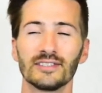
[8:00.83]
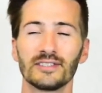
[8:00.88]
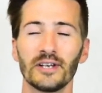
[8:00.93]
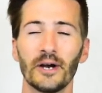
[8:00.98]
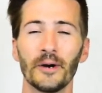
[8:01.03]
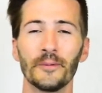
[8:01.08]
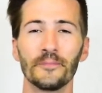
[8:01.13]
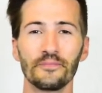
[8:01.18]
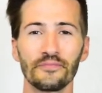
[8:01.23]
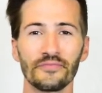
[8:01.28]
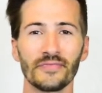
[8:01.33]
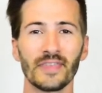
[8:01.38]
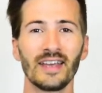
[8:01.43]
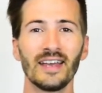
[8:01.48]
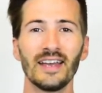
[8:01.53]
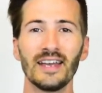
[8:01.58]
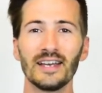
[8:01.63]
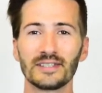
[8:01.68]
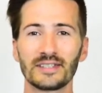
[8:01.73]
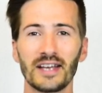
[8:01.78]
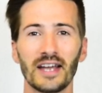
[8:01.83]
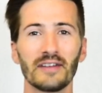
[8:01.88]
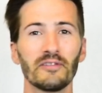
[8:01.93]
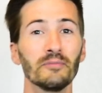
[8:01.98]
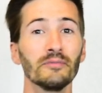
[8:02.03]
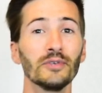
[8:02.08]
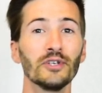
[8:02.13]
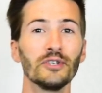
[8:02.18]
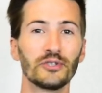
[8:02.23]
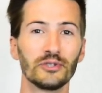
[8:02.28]
So it's kind
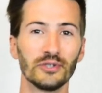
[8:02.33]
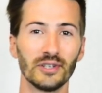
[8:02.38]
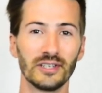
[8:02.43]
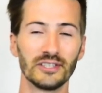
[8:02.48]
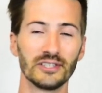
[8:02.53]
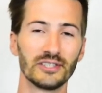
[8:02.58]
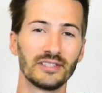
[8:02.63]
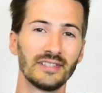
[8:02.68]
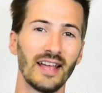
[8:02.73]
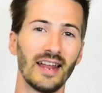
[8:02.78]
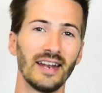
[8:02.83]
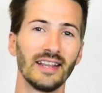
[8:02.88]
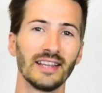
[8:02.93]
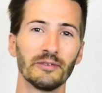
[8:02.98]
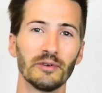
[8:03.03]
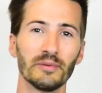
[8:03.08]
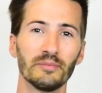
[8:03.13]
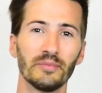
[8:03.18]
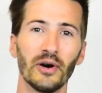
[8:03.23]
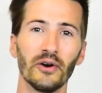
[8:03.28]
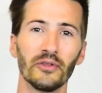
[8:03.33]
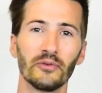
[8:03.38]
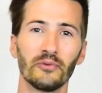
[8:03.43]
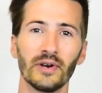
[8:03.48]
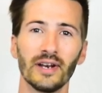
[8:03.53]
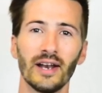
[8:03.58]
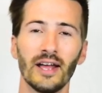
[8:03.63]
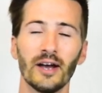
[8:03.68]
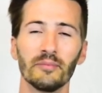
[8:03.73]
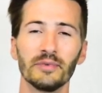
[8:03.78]
of a mutual understanding that we both
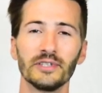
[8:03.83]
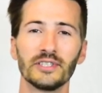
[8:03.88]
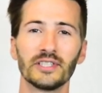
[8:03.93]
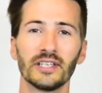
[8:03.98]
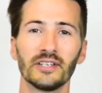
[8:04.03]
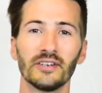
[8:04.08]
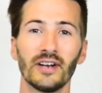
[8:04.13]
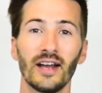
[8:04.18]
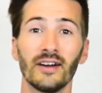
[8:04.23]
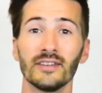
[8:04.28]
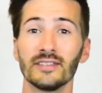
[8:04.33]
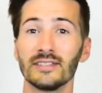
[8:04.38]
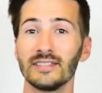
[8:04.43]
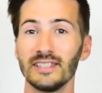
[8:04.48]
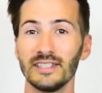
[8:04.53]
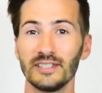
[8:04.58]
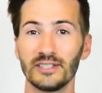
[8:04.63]
wanted to help each other out and see